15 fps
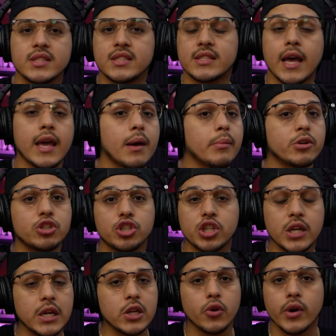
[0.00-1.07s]
to say a
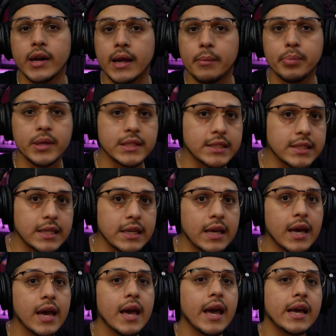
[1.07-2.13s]
Maschine or an MPC